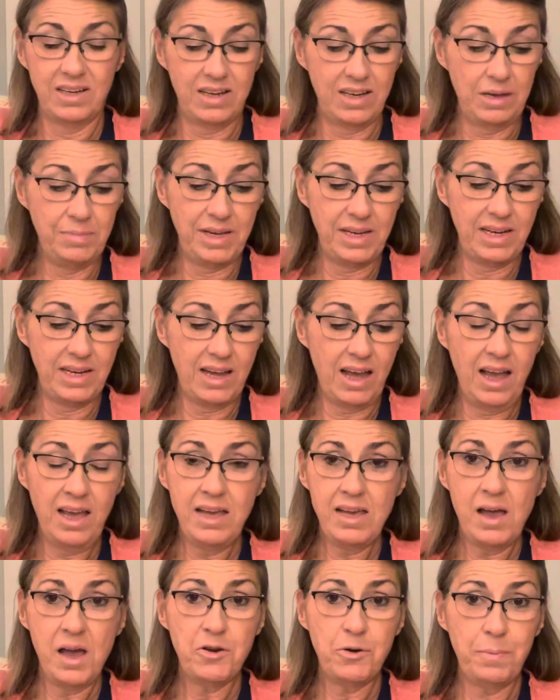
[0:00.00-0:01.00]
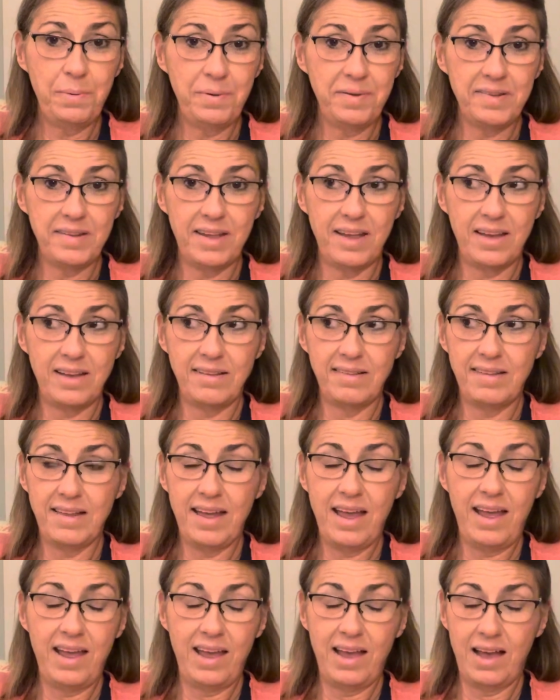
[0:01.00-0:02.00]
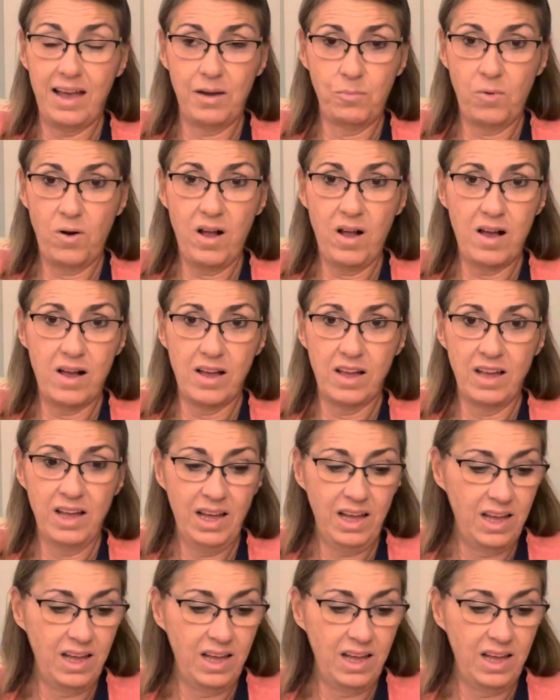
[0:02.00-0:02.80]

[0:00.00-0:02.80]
I mean, I 100% say I'm wrong.